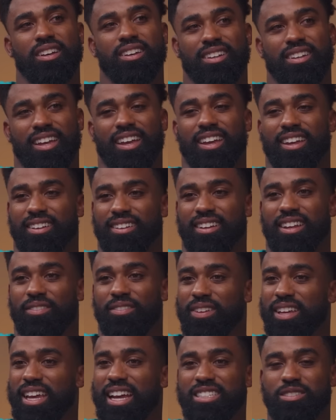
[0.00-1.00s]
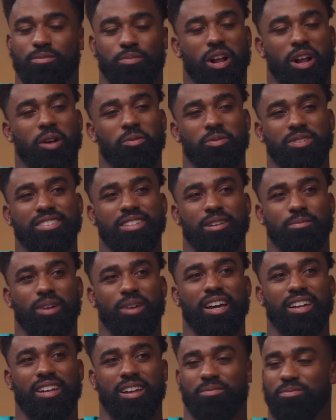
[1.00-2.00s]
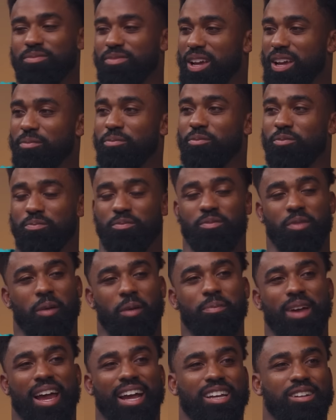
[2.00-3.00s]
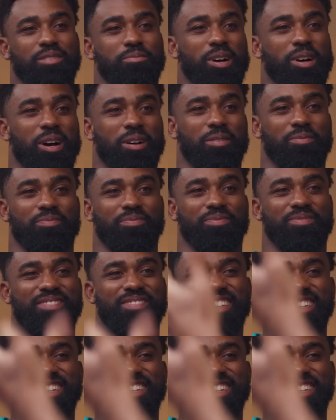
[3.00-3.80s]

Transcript: And if he has a problem with somebody, I'm backing him up. But he's a